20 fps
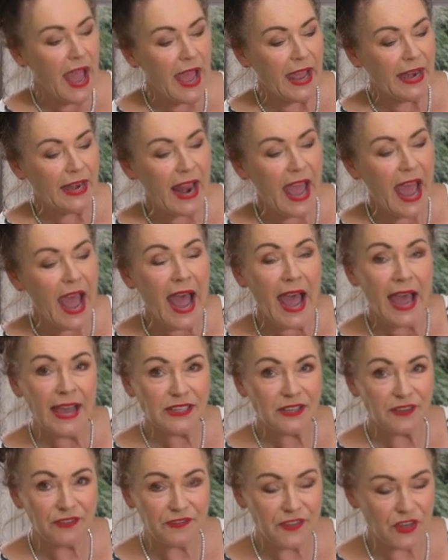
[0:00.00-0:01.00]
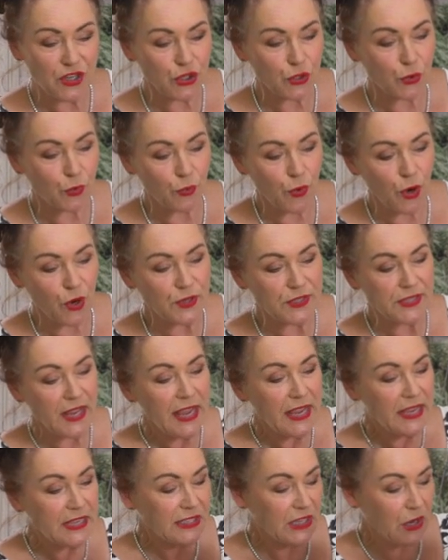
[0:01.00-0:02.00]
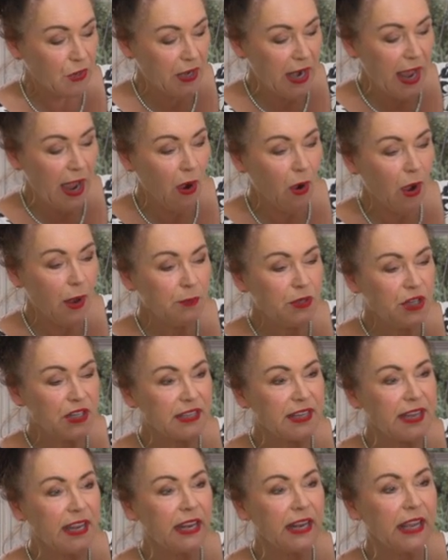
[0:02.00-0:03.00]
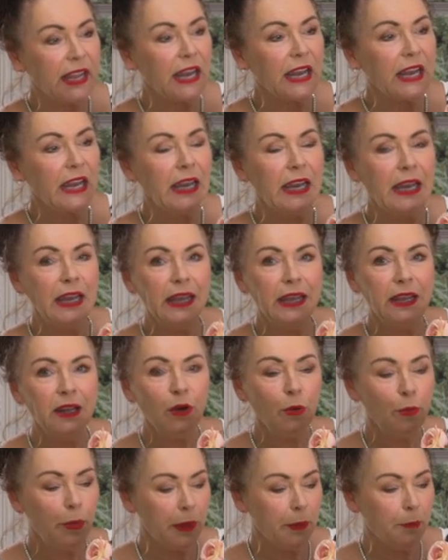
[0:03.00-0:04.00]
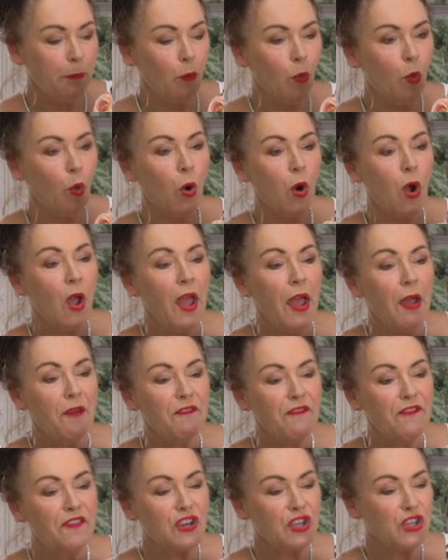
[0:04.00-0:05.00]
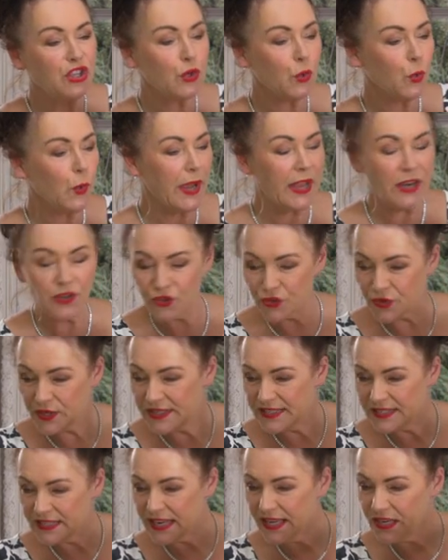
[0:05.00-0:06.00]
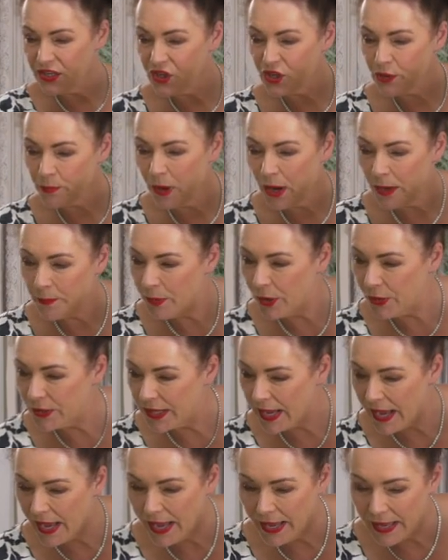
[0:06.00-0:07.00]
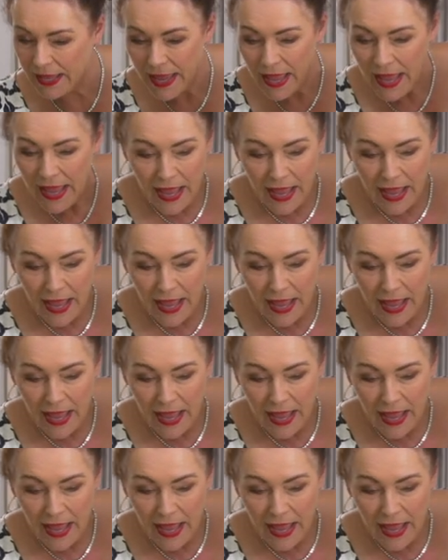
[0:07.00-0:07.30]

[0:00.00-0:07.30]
an artificial rose. So now I'm just getting a little bit more visual interest into my bouquet.